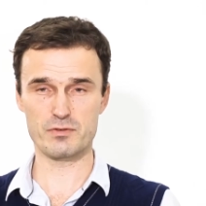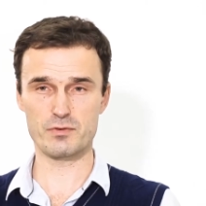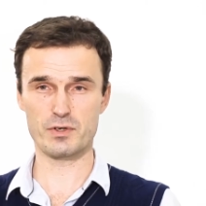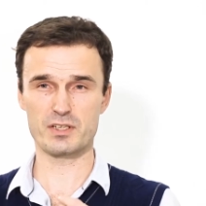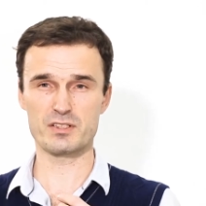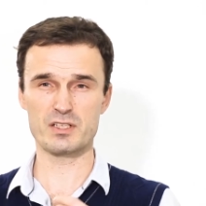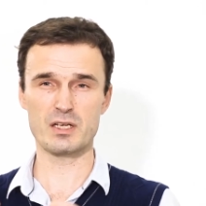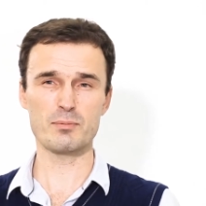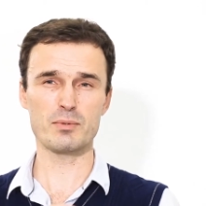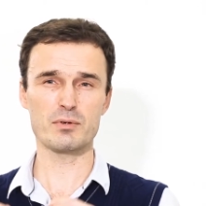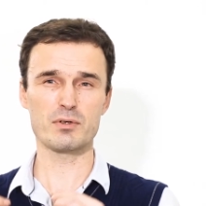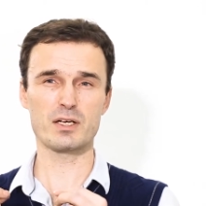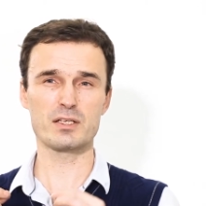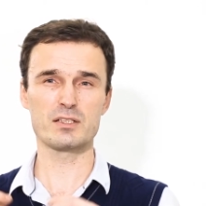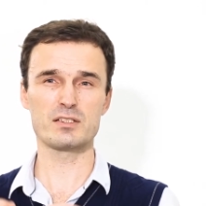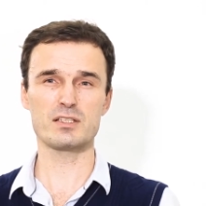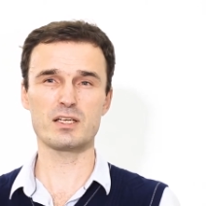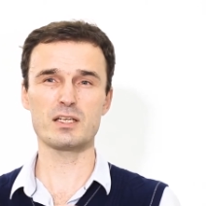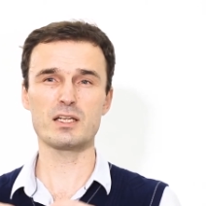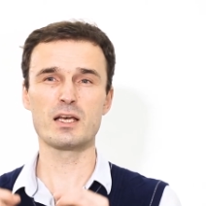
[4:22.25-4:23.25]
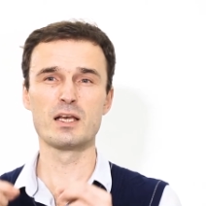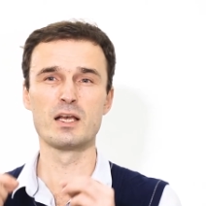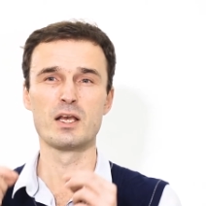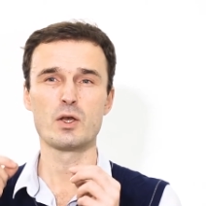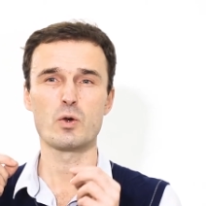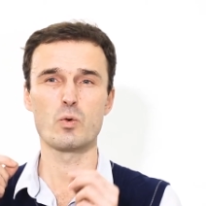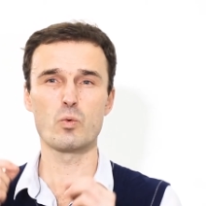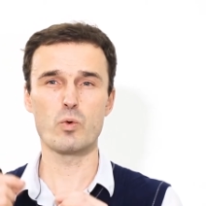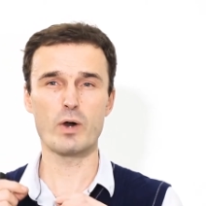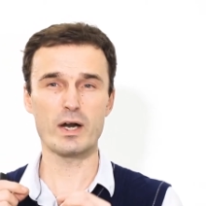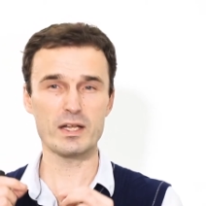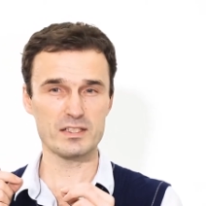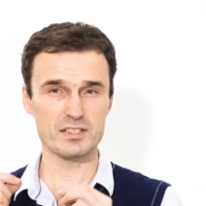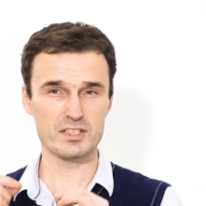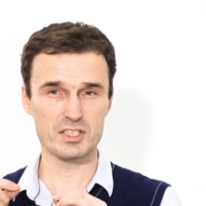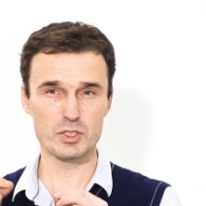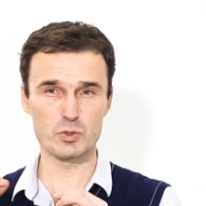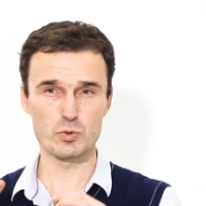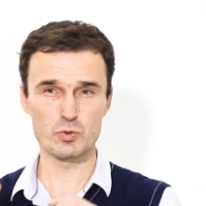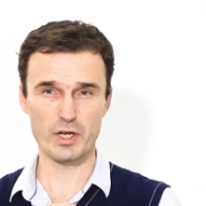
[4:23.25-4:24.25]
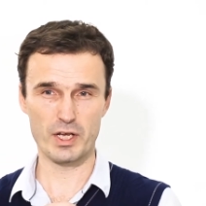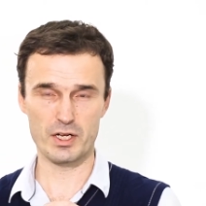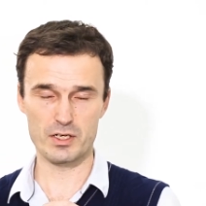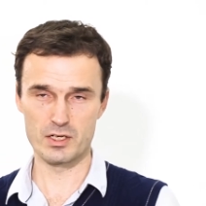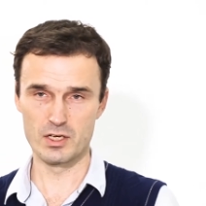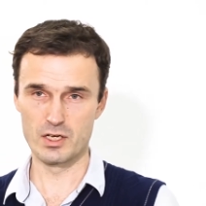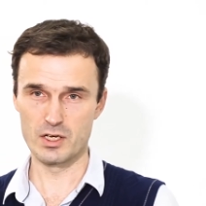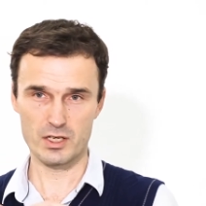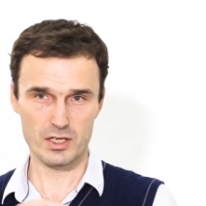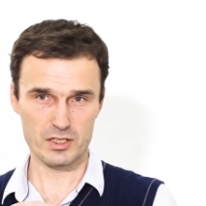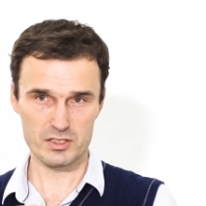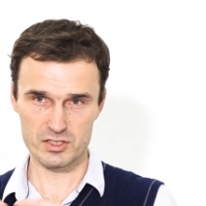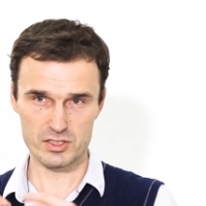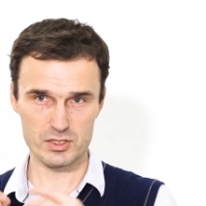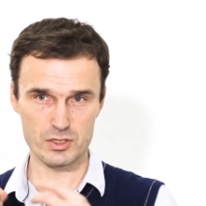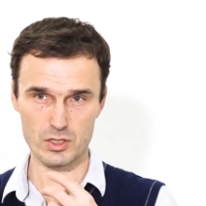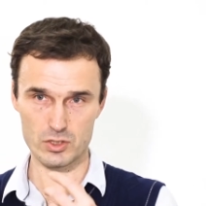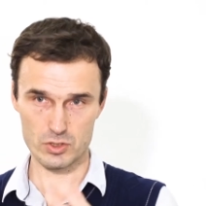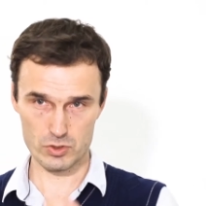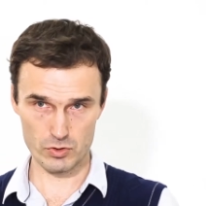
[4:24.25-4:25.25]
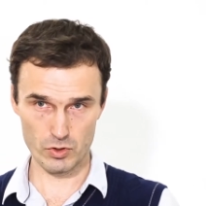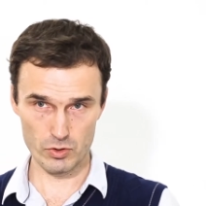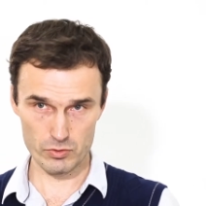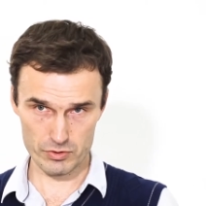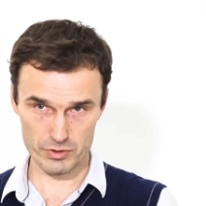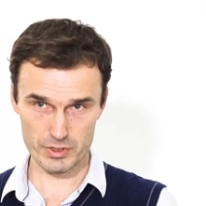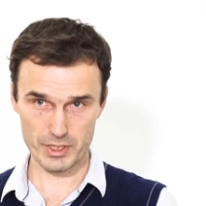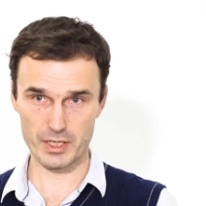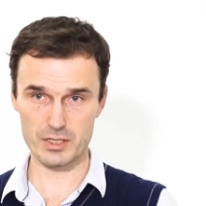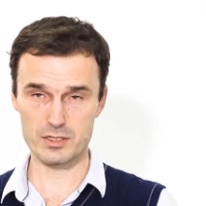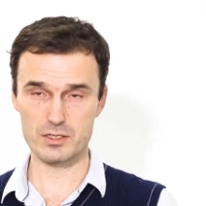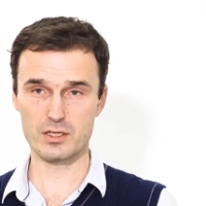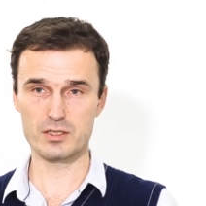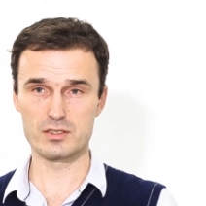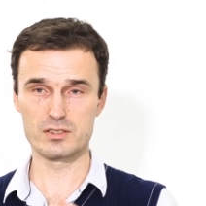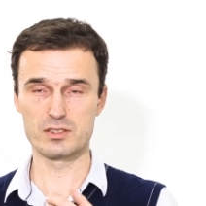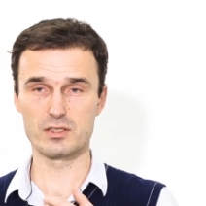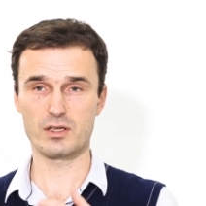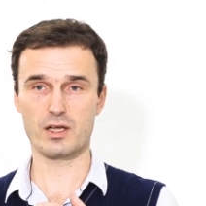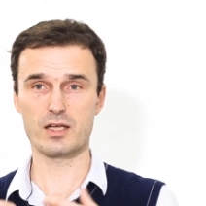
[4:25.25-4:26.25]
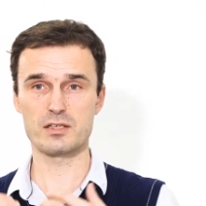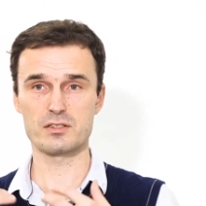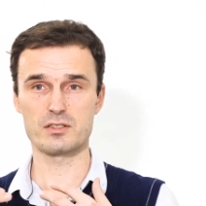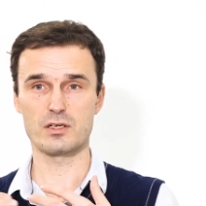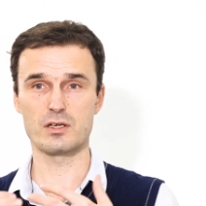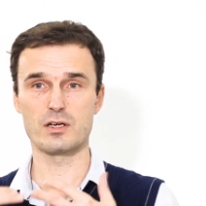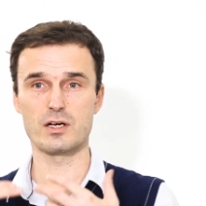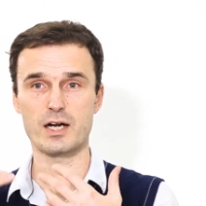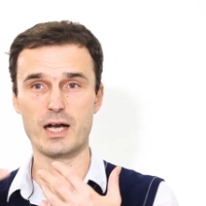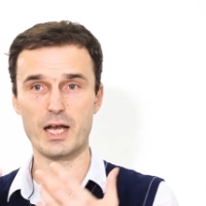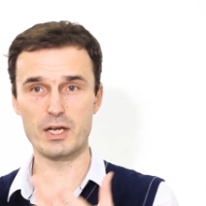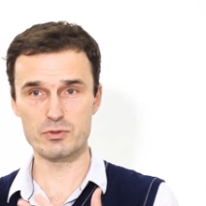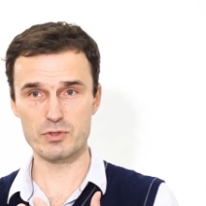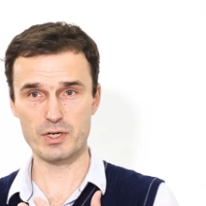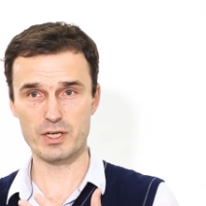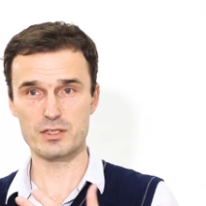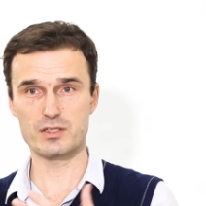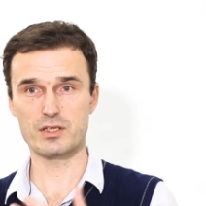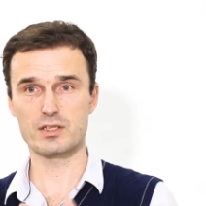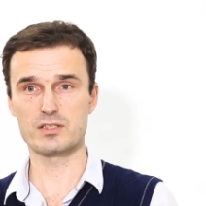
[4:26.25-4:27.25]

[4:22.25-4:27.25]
For example, consider 1C rate. It's not low rate, it's rather a high rate.